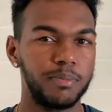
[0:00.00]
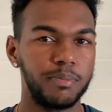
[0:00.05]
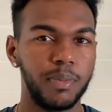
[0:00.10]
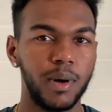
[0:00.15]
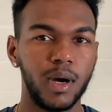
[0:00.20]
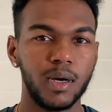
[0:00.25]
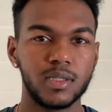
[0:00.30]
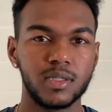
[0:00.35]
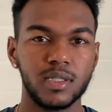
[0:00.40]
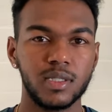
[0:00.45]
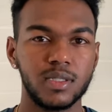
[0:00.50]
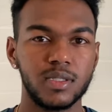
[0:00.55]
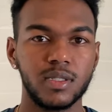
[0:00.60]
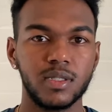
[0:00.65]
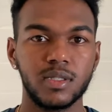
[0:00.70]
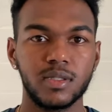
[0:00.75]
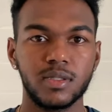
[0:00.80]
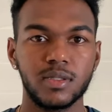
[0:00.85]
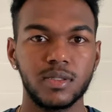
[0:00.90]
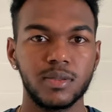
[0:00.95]
boxes to,
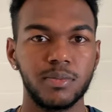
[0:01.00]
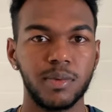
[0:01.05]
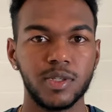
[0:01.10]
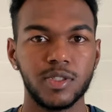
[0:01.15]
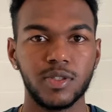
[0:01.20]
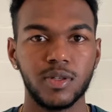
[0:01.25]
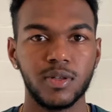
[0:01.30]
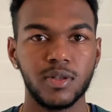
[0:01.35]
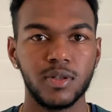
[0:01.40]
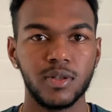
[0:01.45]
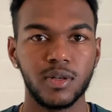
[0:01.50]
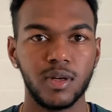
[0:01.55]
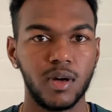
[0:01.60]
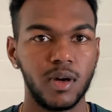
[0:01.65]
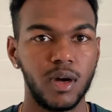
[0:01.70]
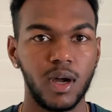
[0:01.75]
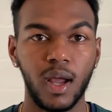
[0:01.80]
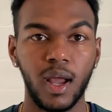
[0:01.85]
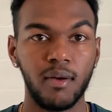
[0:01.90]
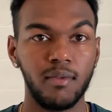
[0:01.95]
to make sure
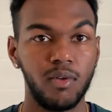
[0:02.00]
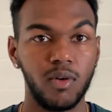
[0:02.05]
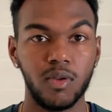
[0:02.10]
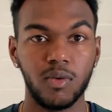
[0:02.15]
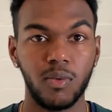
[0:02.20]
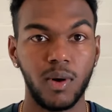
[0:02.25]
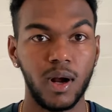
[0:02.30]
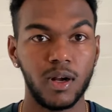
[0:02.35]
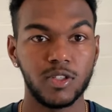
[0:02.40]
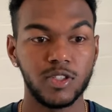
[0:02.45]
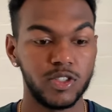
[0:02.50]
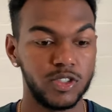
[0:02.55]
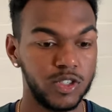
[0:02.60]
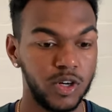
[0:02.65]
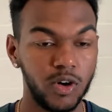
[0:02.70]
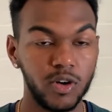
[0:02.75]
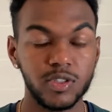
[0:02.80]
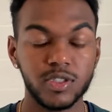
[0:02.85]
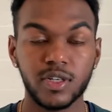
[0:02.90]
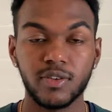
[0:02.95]
I have all the wires to
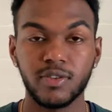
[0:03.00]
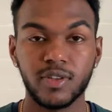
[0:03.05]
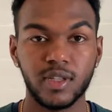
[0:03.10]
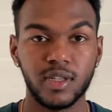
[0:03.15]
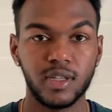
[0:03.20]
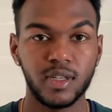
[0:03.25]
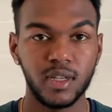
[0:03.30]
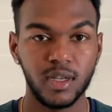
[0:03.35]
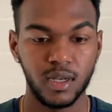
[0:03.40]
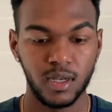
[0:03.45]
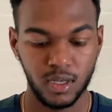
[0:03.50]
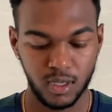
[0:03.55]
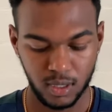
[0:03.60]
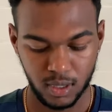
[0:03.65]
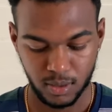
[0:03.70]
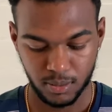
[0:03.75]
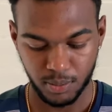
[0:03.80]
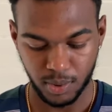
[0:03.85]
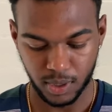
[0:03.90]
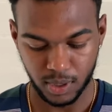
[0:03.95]
charge everything.
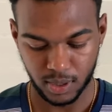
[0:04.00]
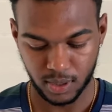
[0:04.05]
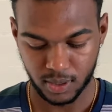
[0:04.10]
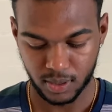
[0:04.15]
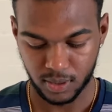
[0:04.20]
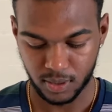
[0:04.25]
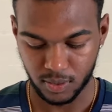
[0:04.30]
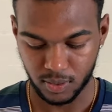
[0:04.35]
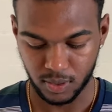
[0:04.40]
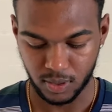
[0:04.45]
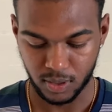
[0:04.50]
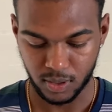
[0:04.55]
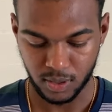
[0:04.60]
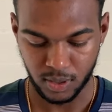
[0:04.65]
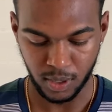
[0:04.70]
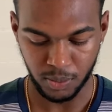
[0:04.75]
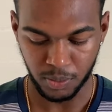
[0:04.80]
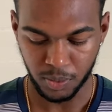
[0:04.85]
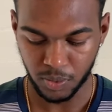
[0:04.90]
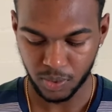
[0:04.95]
But the
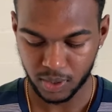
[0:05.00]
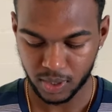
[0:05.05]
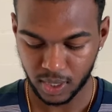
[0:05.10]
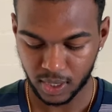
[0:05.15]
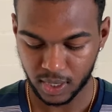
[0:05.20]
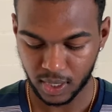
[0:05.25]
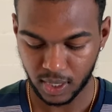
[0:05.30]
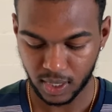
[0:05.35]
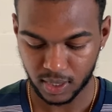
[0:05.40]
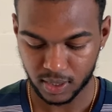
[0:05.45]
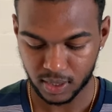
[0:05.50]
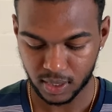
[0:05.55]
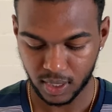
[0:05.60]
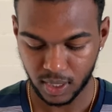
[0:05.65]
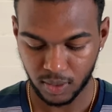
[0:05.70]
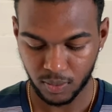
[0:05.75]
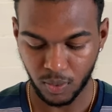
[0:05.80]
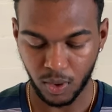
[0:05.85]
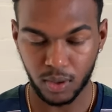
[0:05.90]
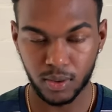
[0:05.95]
number one thing that I like to
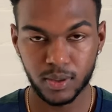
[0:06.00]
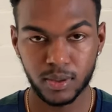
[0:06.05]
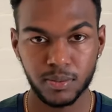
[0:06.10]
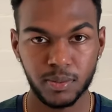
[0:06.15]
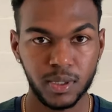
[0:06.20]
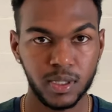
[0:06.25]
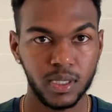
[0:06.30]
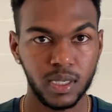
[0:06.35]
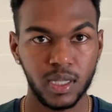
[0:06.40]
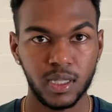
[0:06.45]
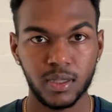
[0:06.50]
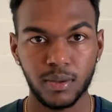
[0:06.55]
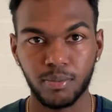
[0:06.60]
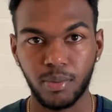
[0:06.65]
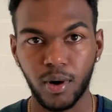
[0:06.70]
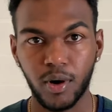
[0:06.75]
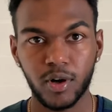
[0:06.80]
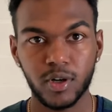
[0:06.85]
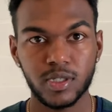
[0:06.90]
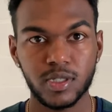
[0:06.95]
walk with me in the
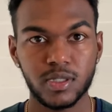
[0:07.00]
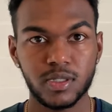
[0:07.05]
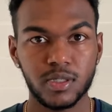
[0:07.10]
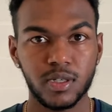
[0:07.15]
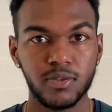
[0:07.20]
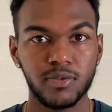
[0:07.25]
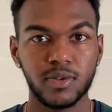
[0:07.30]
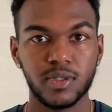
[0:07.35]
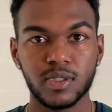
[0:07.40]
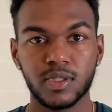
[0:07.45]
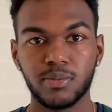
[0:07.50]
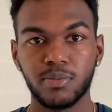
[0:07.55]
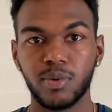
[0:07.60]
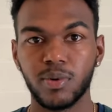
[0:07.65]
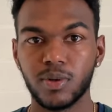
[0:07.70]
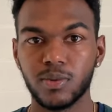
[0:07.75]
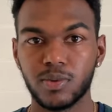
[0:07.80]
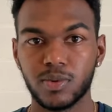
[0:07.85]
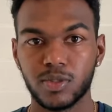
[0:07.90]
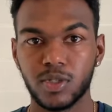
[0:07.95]
parks and stuff is a portable